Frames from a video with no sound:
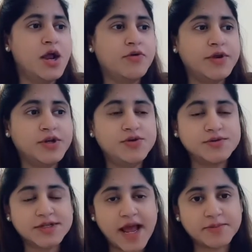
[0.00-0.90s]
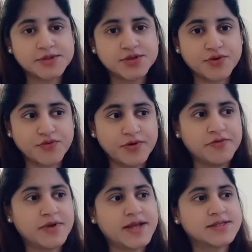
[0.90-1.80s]
reduced absence of
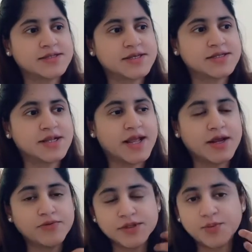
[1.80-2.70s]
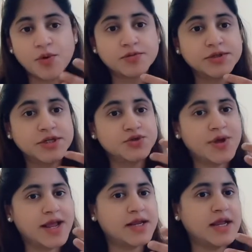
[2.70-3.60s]
reflexes, like responding
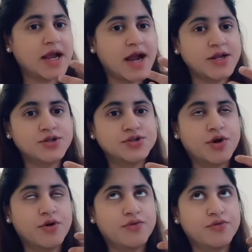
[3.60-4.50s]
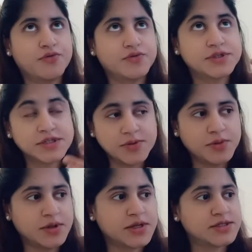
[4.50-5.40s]
to any kind of
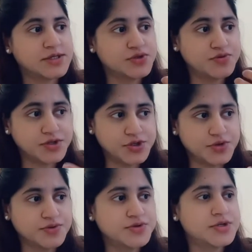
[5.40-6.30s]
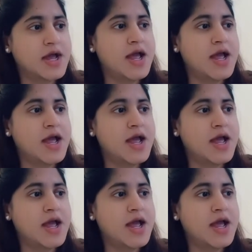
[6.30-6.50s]
stimulus is reduced,